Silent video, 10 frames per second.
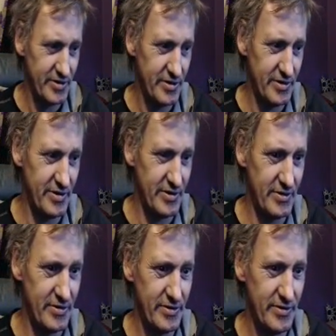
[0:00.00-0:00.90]
Yeah,
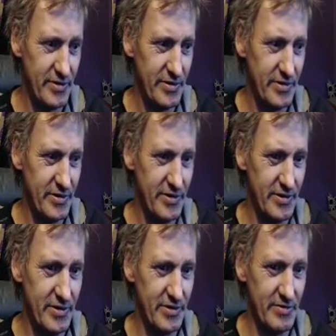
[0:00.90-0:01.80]

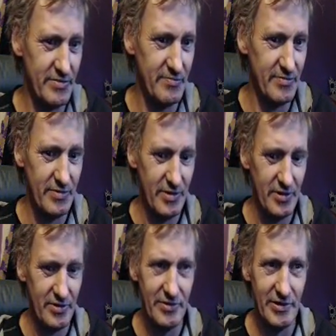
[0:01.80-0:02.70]
and
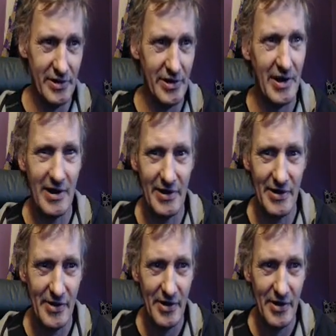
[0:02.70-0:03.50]
learning how to